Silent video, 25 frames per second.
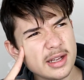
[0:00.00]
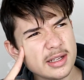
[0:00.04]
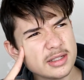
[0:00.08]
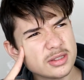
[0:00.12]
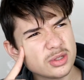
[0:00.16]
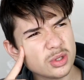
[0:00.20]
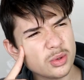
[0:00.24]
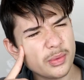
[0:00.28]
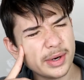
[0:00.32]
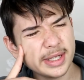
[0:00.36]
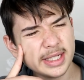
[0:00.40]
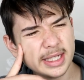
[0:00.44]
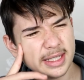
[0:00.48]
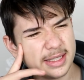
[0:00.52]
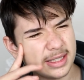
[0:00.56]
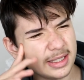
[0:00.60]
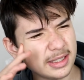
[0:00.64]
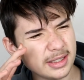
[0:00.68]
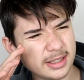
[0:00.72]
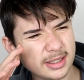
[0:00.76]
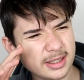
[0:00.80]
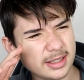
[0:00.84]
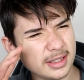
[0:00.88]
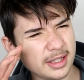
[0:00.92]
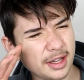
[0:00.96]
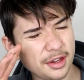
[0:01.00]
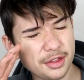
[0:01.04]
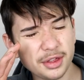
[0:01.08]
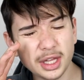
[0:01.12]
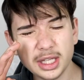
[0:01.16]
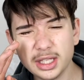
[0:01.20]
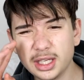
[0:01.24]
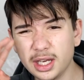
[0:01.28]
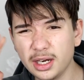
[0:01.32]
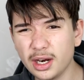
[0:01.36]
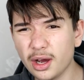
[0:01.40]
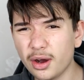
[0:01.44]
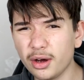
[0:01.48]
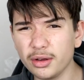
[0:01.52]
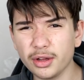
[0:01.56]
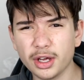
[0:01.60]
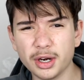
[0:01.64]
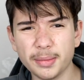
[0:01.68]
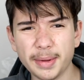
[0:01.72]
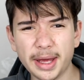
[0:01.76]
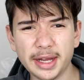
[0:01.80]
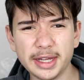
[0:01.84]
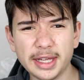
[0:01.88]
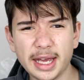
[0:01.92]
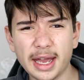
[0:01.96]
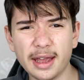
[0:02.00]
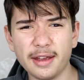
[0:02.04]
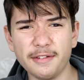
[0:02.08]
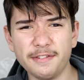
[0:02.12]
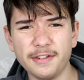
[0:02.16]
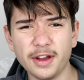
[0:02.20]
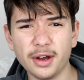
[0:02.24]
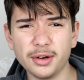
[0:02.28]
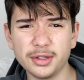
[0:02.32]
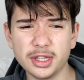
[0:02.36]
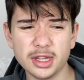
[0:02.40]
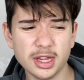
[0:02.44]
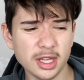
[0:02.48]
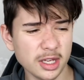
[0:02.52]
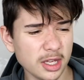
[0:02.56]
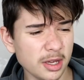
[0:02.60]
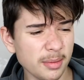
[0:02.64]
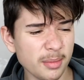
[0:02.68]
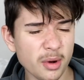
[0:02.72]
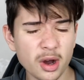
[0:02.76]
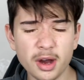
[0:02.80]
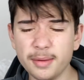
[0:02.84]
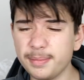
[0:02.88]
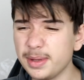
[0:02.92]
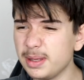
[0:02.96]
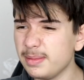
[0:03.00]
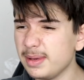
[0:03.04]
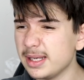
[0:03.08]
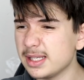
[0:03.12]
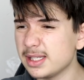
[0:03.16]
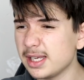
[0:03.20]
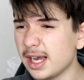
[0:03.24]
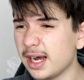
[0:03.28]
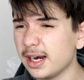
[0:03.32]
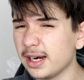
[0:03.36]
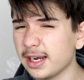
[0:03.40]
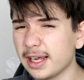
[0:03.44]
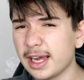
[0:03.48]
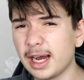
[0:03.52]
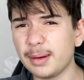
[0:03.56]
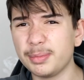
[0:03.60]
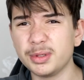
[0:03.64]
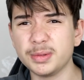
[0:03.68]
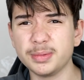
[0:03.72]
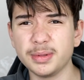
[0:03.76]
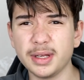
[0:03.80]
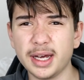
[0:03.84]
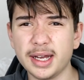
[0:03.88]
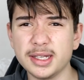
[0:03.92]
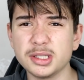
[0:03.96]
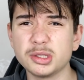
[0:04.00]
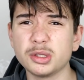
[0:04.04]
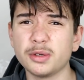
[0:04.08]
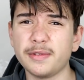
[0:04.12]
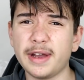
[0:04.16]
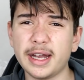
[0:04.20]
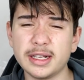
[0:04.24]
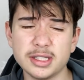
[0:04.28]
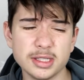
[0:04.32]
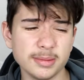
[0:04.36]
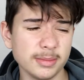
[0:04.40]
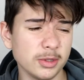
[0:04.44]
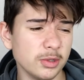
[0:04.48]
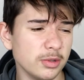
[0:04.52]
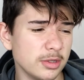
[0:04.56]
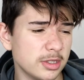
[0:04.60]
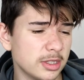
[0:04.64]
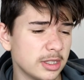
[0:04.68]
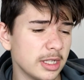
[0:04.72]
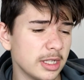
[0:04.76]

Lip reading: sort of when you think you know a lot about the AFL, but you might be missing out on a couple of players who have had some good